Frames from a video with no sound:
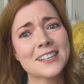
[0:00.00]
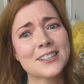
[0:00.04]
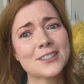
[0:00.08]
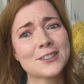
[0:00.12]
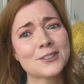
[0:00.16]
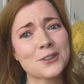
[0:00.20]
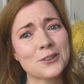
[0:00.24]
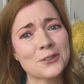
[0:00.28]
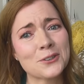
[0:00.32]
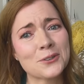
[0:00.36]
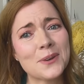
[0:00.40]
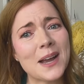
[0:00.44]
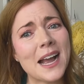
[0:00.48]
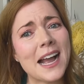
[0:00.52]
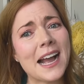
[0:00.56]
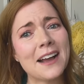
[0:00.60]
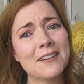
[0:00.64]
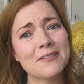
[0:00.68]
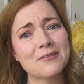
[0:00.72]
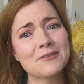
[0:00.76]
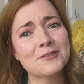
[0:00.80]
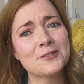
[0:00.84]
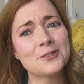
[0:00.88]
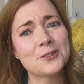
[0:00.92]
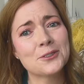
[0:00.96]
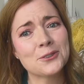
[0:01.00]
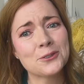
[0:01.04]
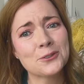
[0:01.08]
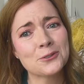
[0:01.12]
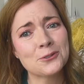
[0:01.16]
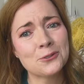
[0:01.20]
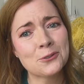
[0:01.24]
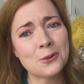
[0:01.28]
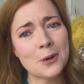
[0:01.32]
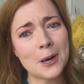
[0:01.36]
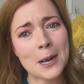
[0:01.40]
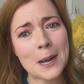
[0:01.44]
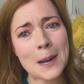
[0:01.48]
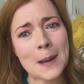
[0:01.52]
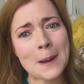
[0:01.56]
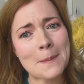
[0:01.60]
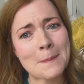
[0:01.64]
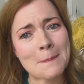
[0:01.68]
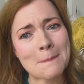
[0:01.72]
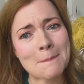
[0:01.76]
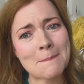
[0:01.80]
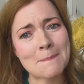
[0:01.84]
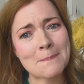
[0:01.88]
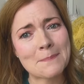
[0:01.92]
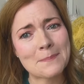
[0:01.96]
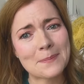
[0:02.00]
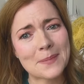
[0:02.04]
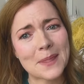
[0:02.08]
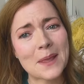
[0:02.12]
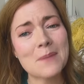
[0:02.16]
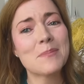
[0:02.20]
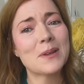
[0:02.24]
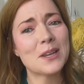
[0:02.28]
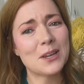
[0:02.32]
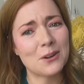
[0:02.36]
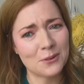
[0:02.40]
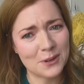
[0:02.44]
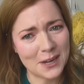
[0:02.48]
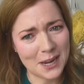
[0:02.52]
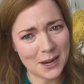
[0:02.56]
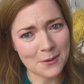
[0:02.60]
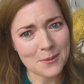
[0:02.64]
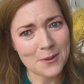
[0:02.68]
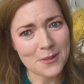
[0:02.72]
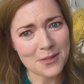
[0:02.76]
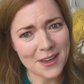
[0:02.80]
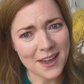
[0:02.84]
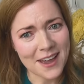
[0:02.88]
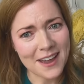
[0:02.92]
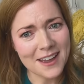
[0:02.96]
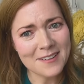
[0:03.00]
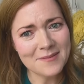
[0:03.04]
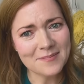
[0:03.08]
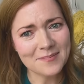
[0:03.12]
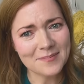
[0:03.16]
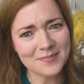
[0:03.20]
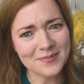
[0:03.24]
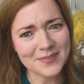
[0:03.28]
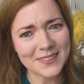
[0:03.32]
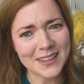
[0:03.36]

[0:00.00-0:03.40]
So you have to um, be okay with that.